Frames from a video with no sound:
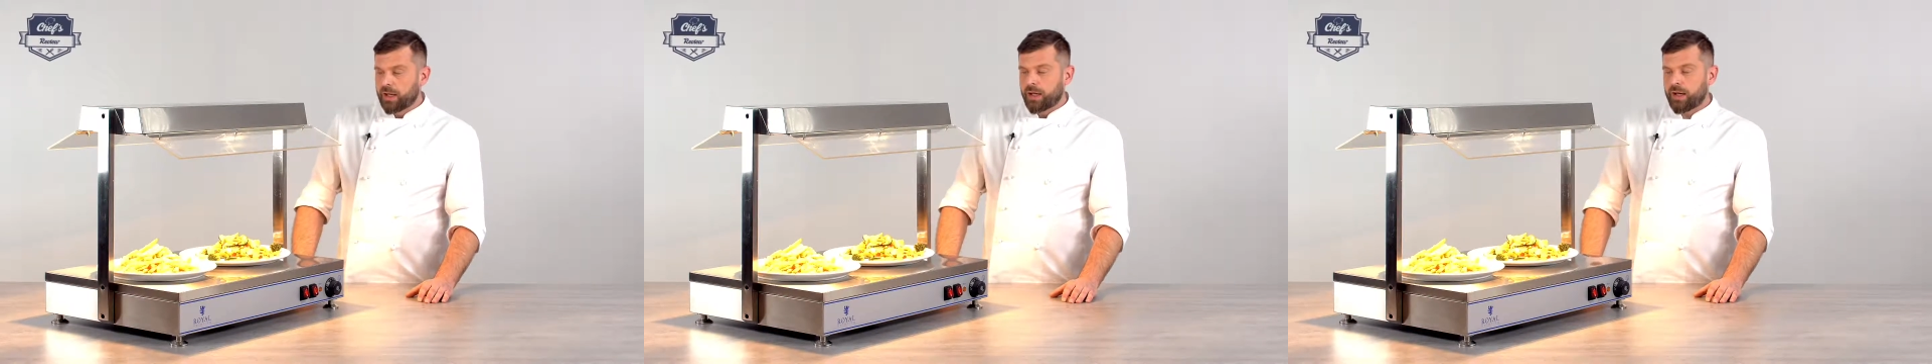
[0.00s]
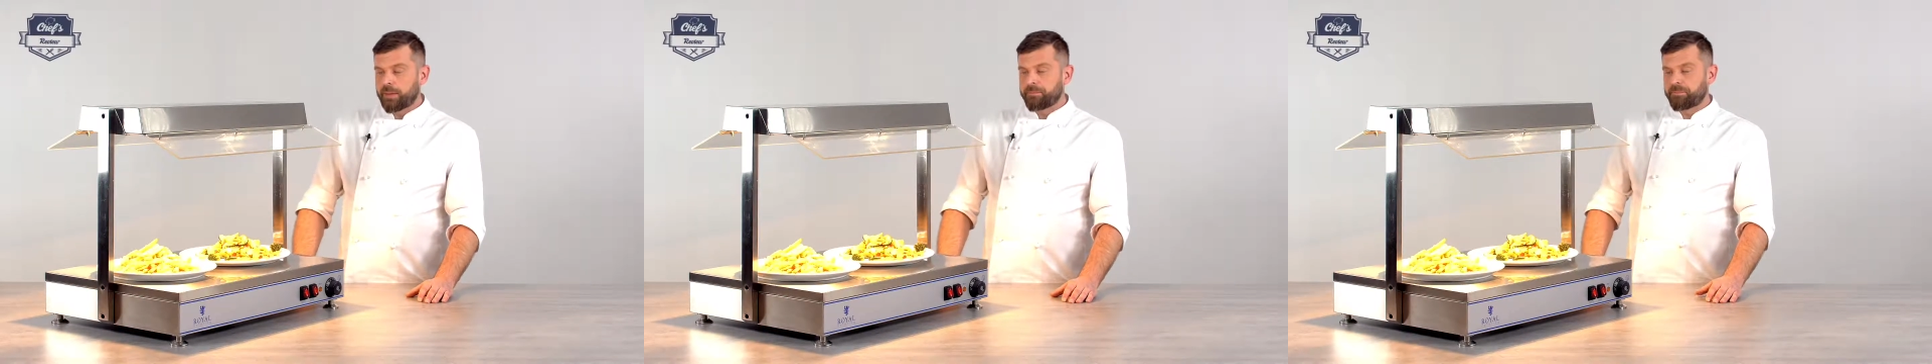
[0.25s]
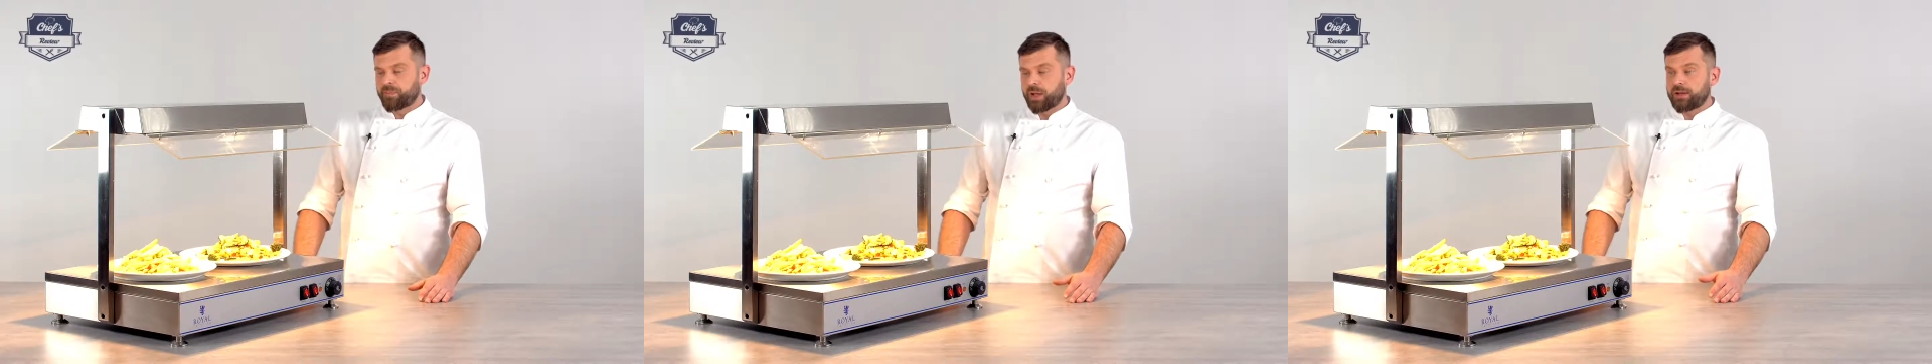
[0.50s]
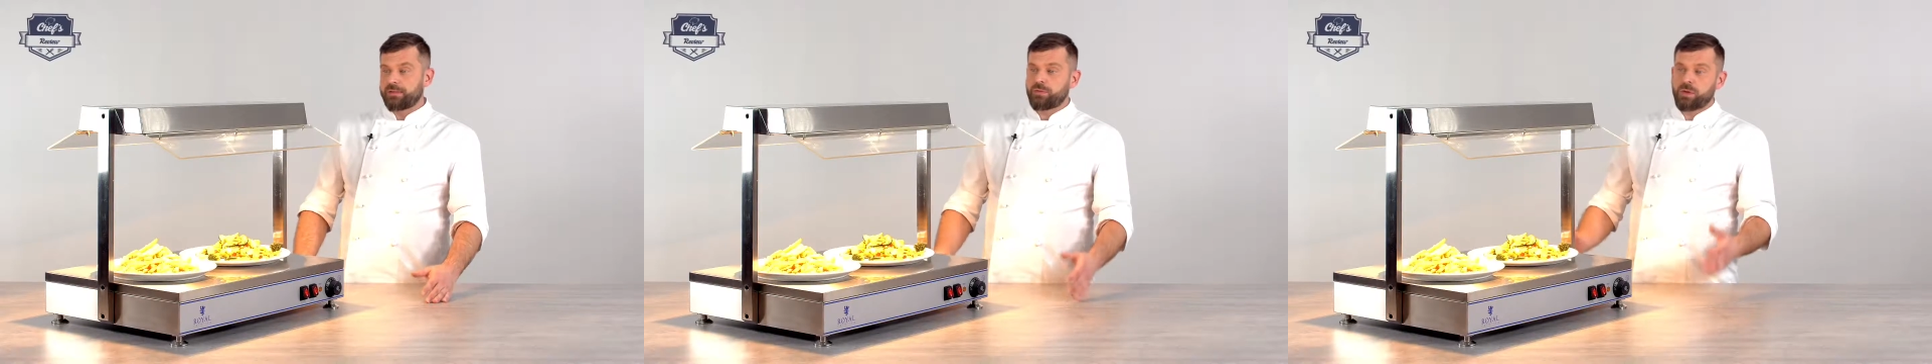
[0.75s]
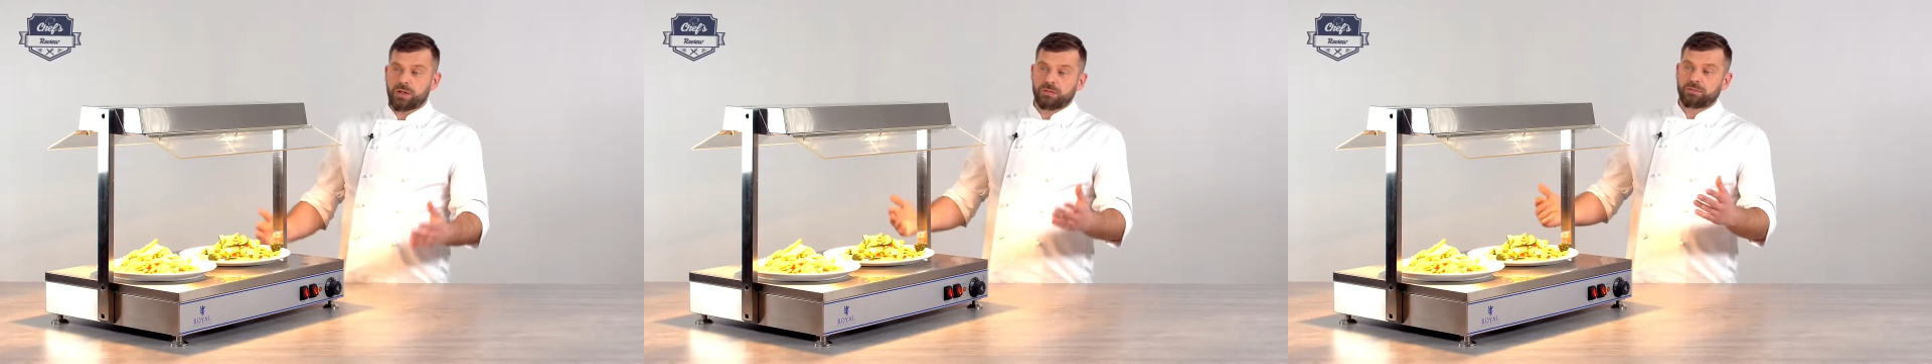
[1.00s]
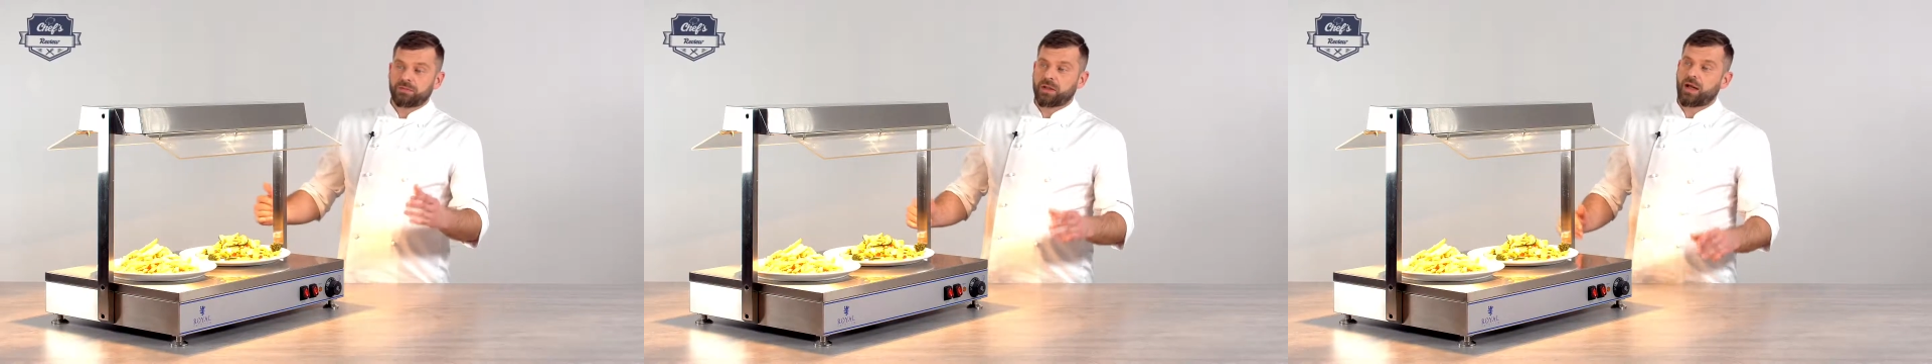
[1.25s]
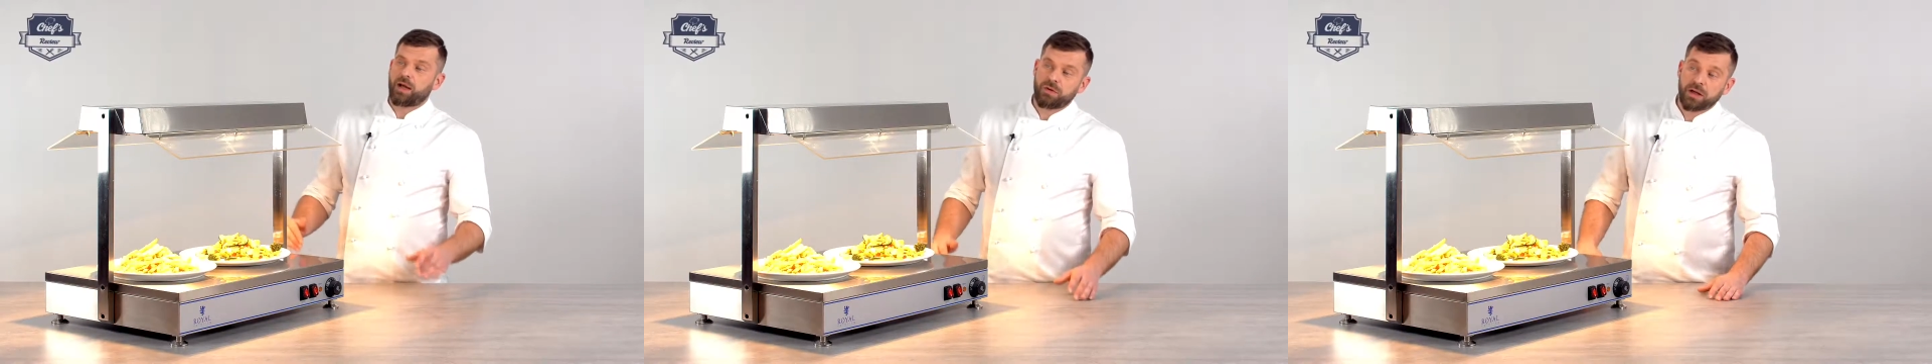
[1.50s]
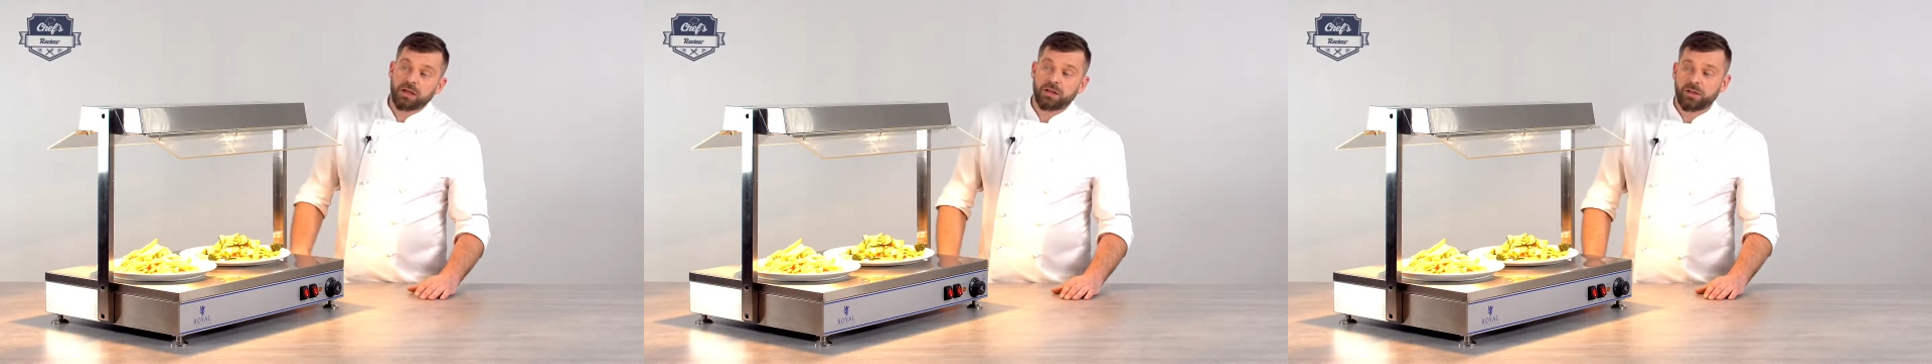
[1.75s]
and well, I
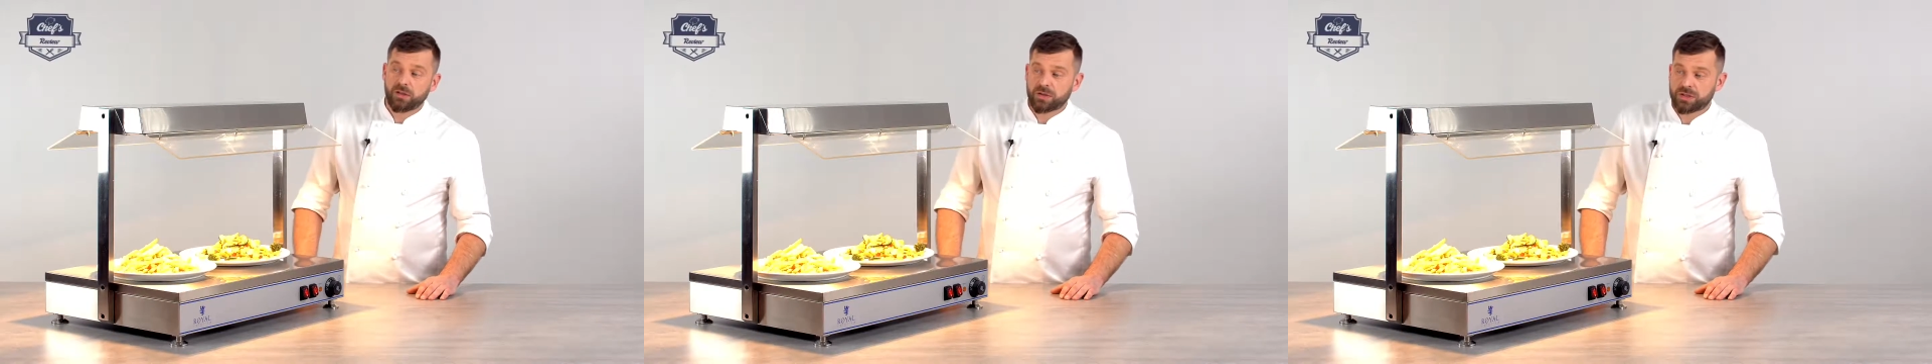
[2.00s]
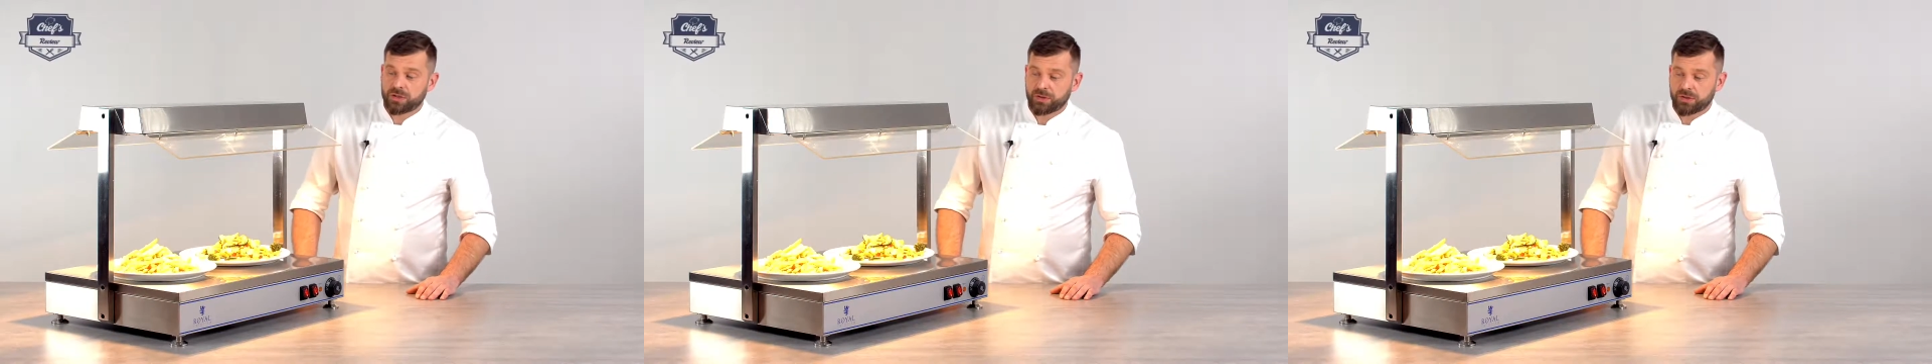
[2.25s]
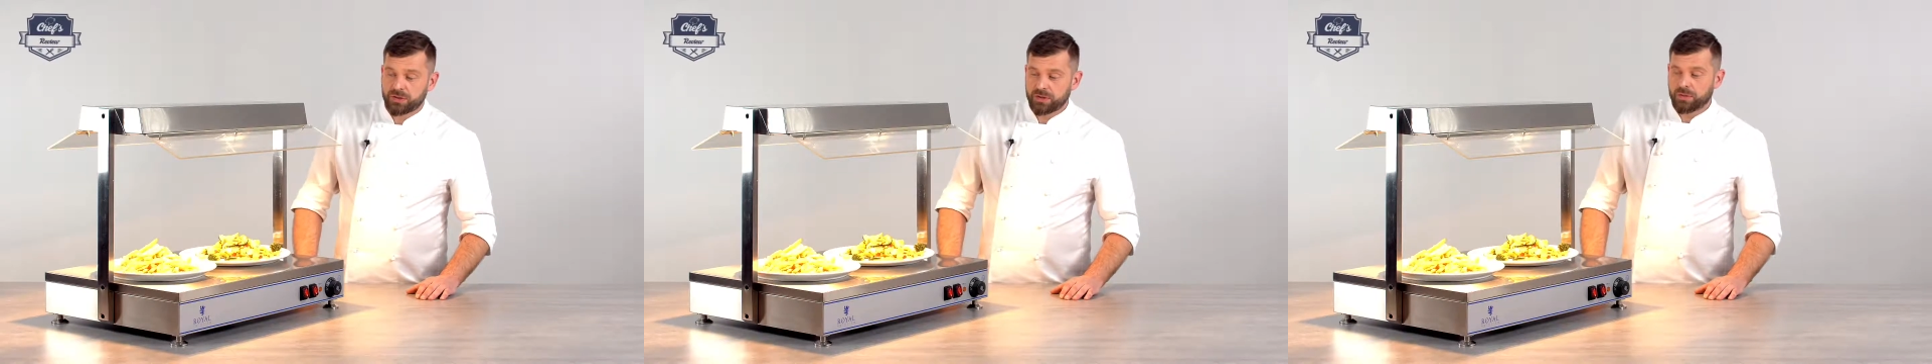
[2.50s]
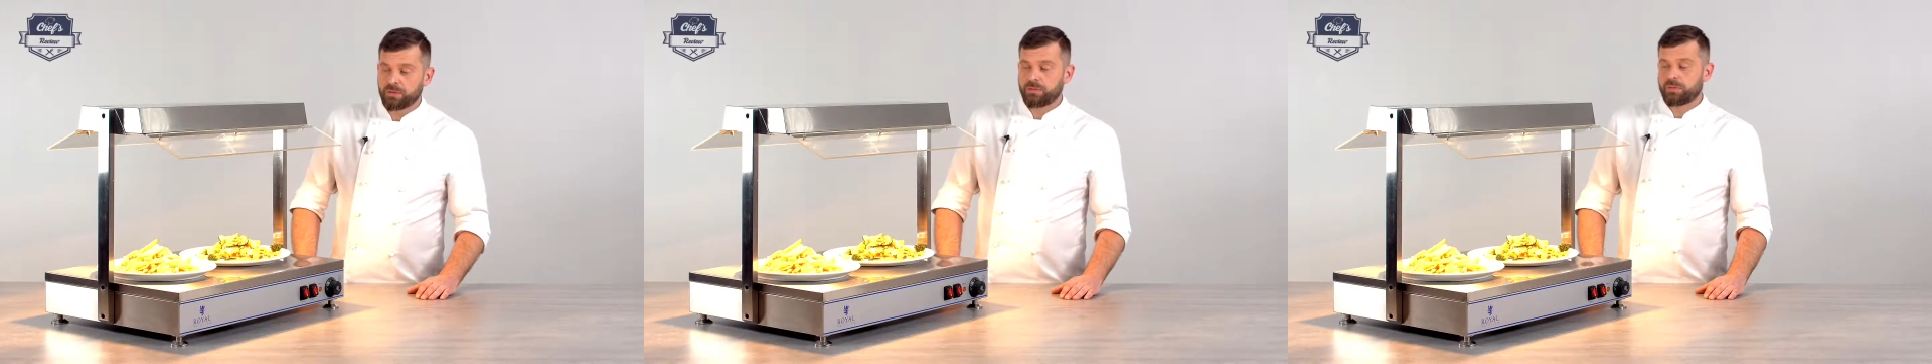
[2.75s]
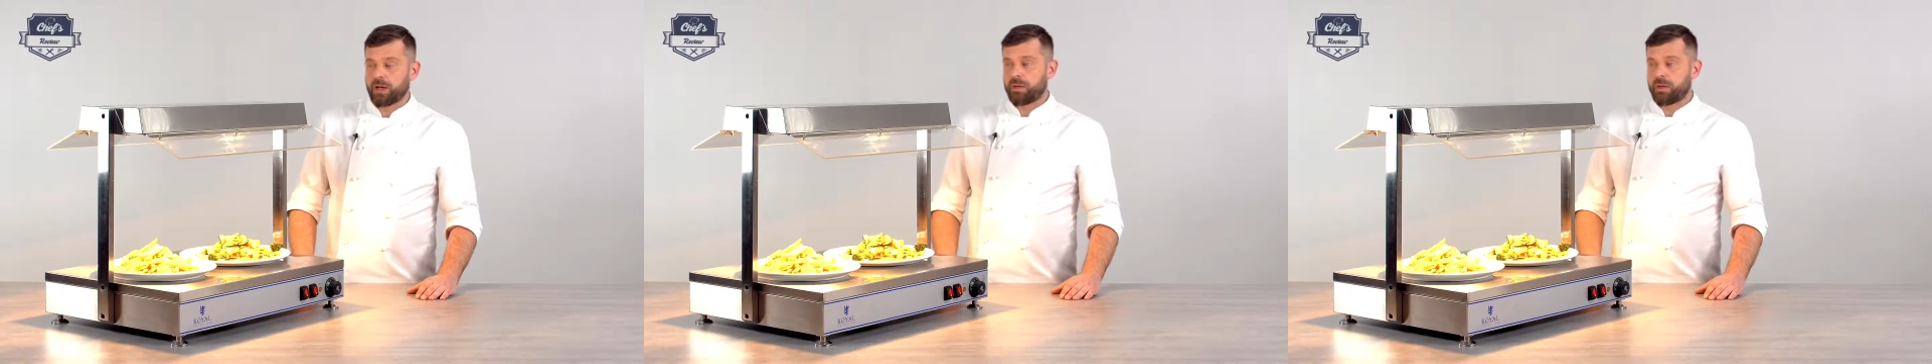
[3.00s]
reckon it looks good too.